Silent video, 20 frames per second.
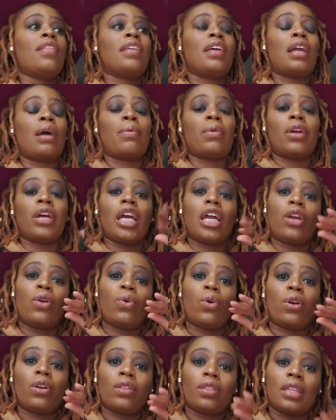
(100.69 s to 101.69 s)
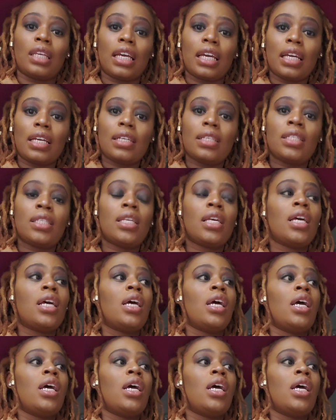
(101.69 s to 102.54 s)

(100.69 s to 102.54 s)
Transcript: Then I went ahead and ordered these.